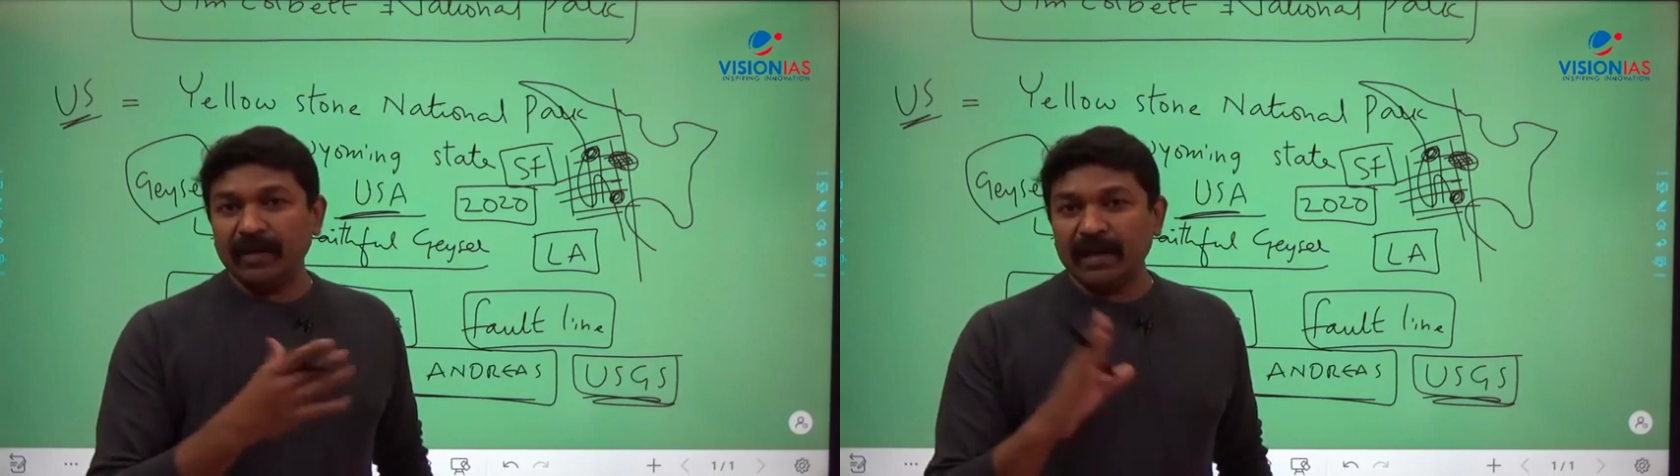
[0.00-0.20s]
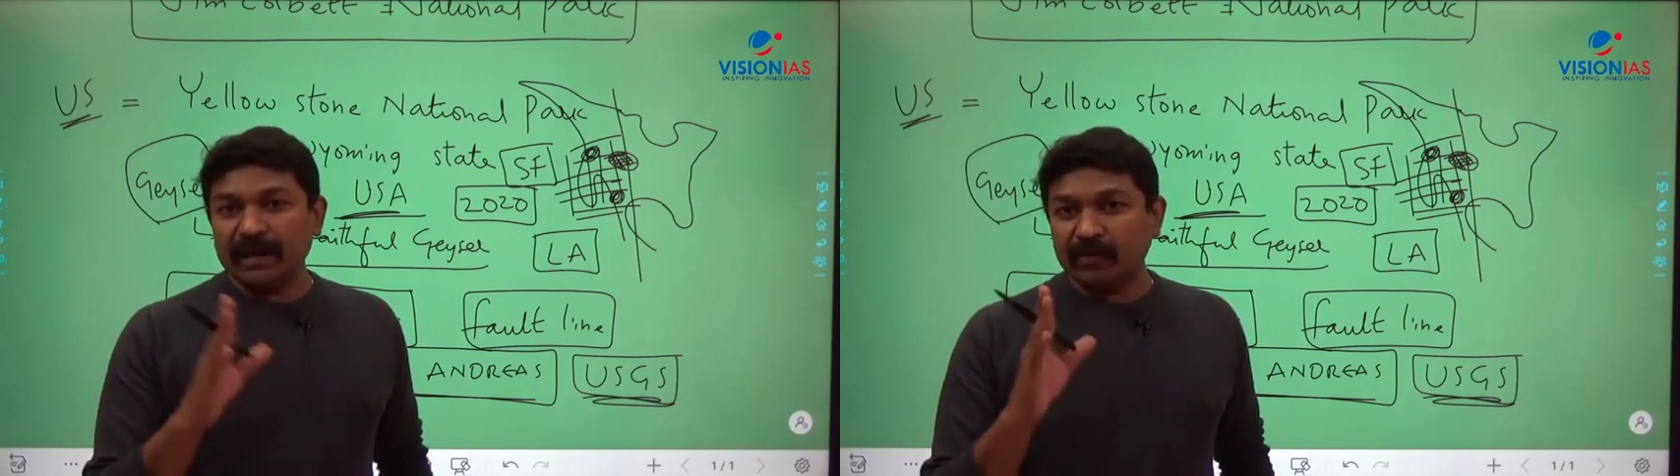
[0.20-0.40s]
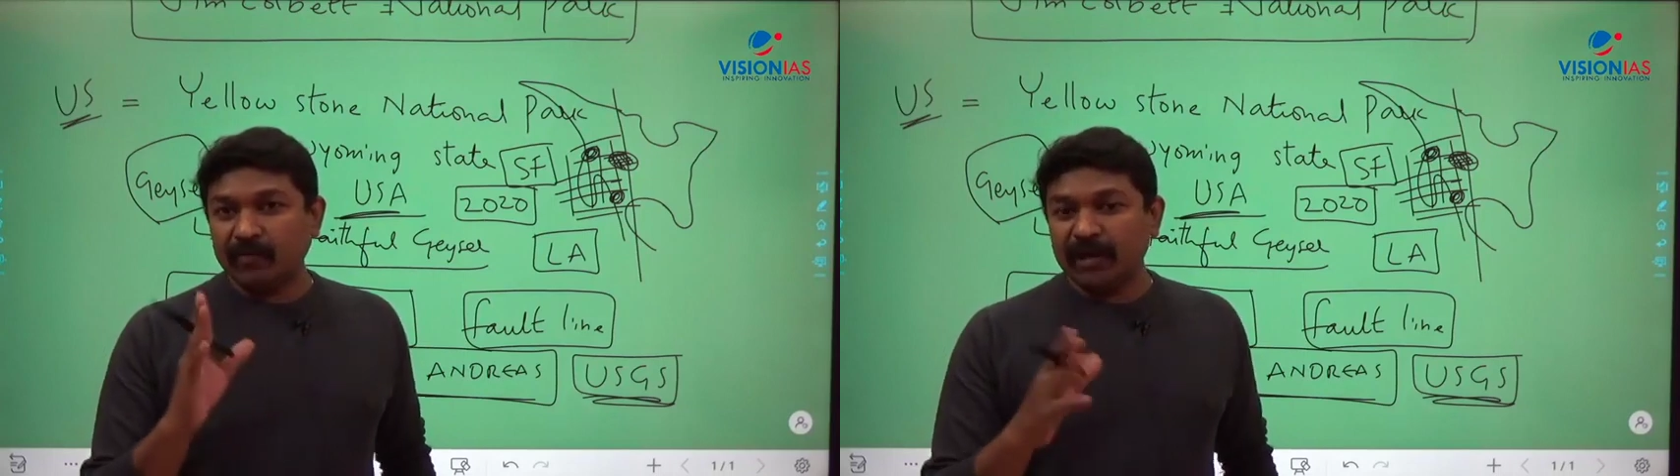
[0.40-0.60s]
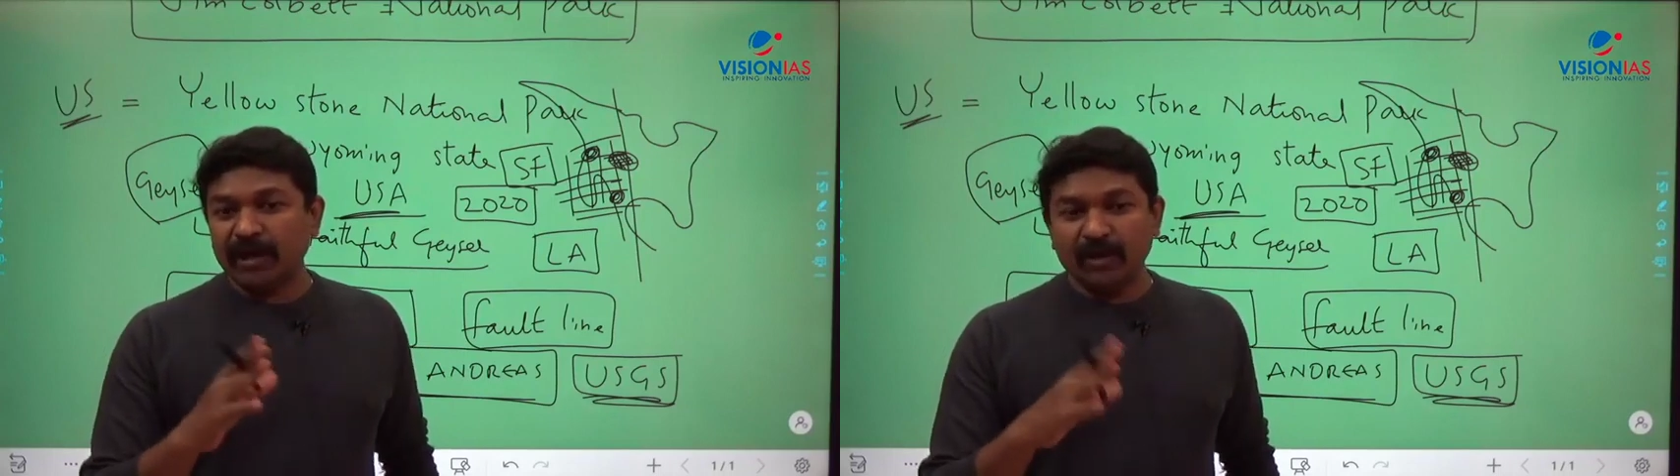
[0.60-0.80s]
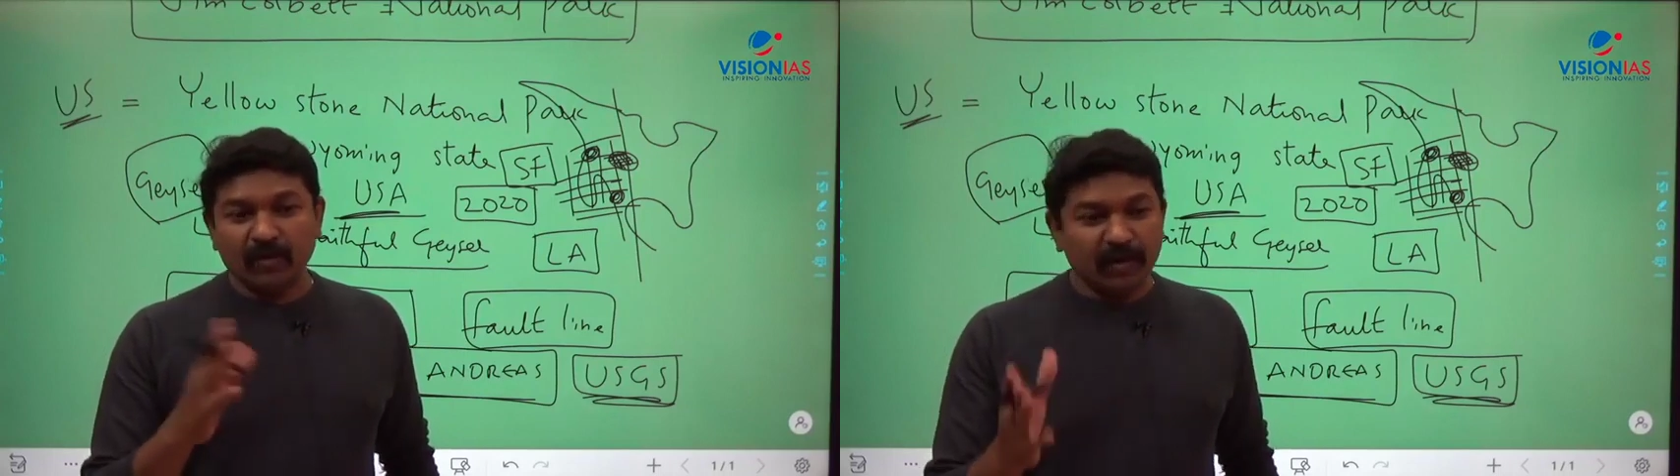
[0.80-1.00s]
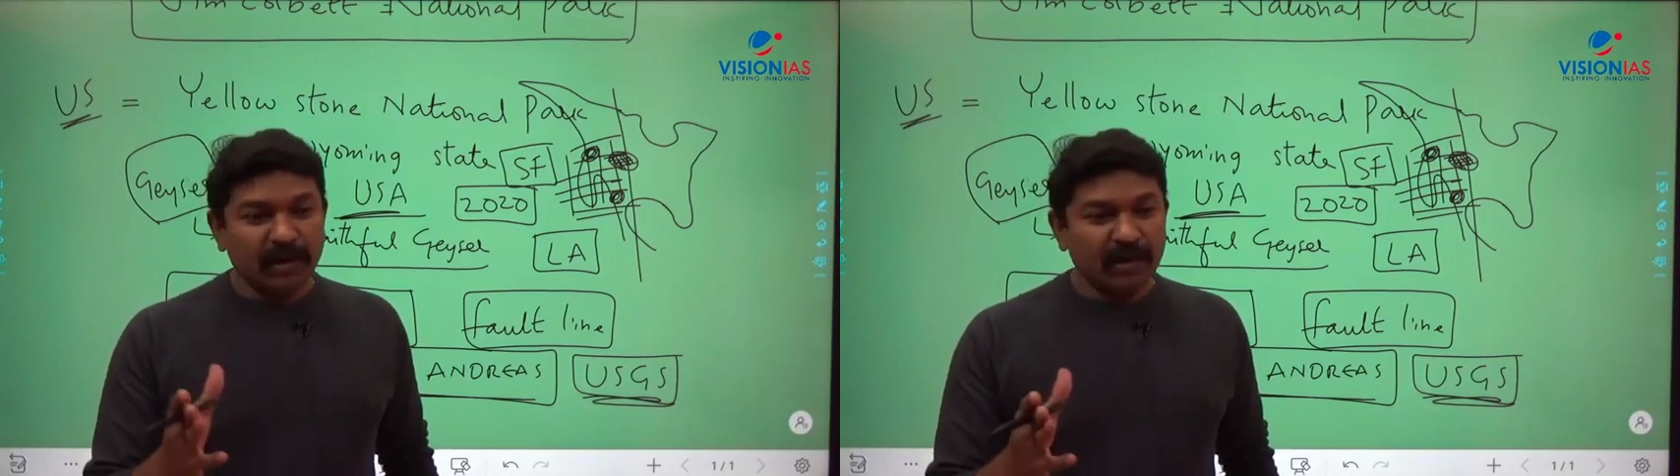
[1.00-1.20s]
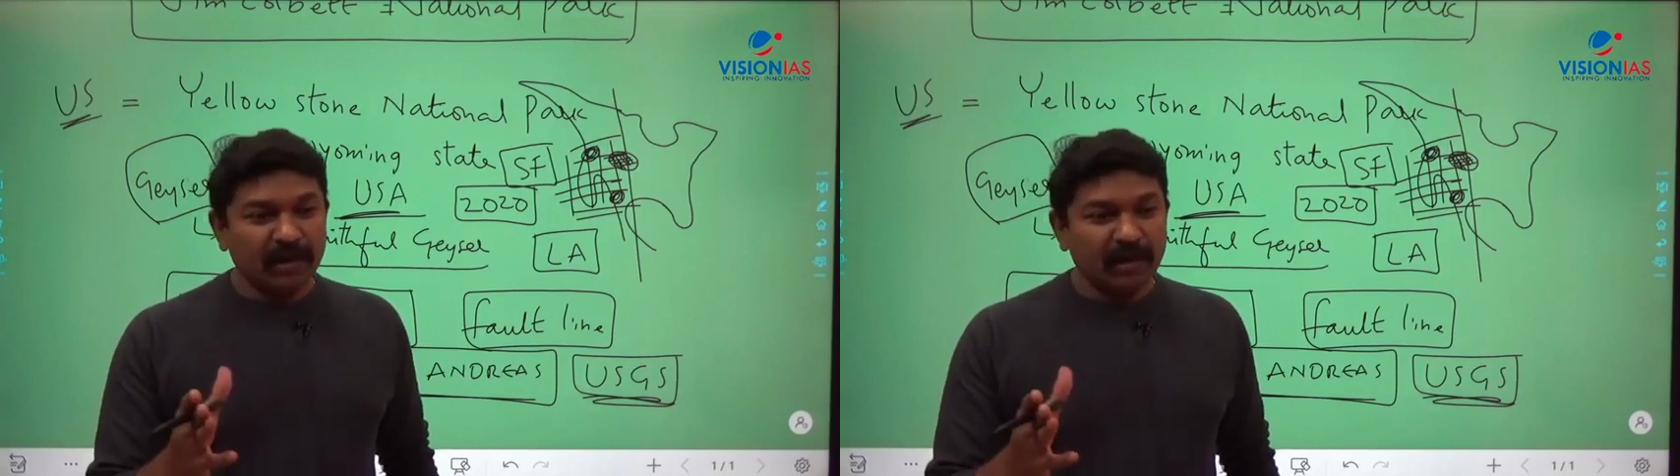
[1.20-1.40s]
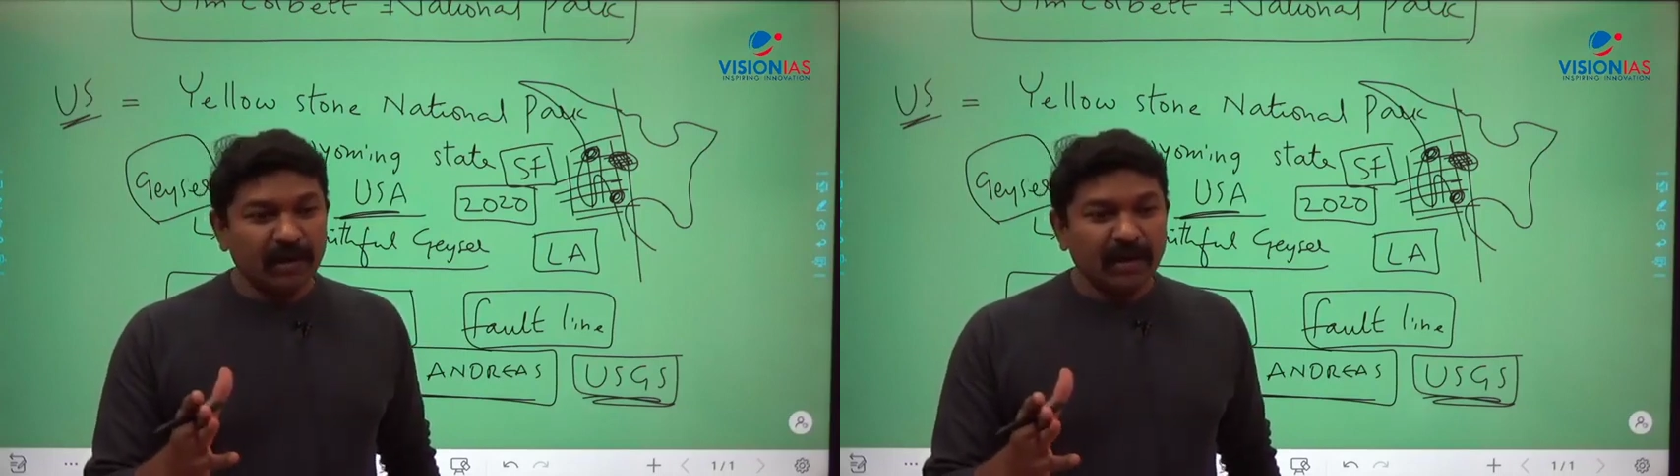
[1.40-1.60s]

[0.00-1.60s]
like 2012